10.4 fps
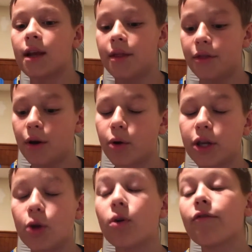the
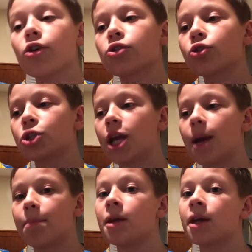Universal
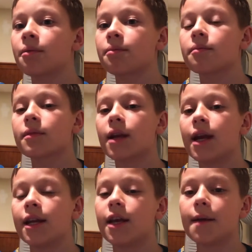Champion,
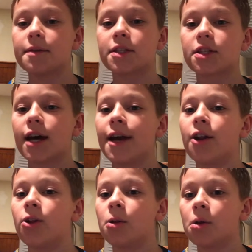and he keeps his
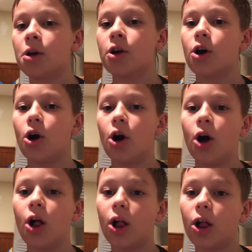title
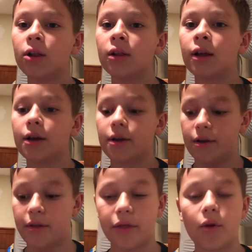all
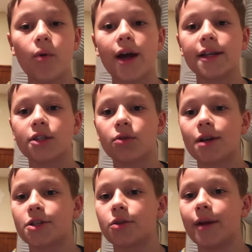the way to
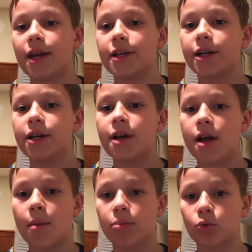WrestleMania,
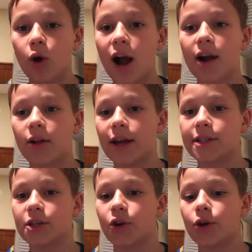Brock
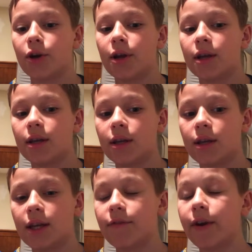Lesnar,
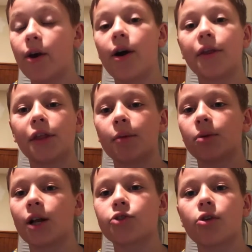even though I think
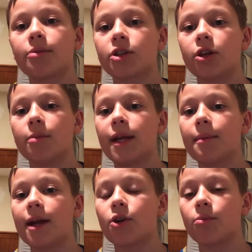Braun Strowman's going to beat
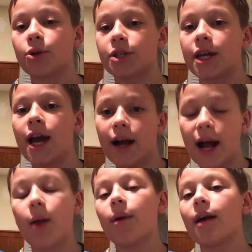him at No Mercy.
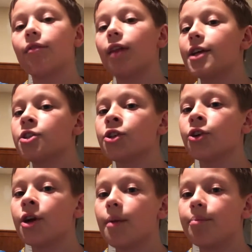I would have
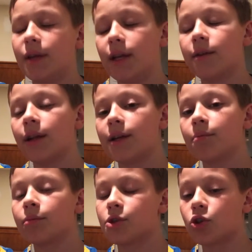Lesnar beat
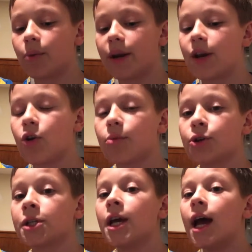Strowman at No
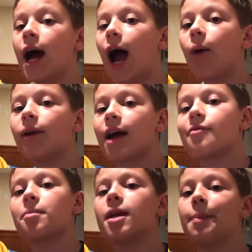Mercy. I would
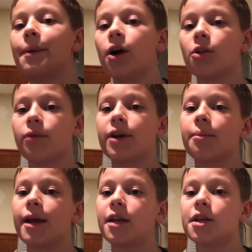have him keep it all the way to
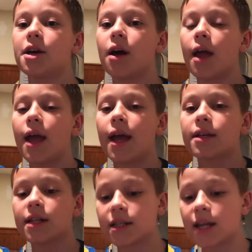Mania
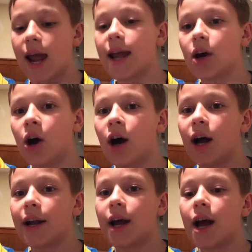to take
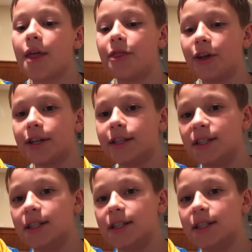on the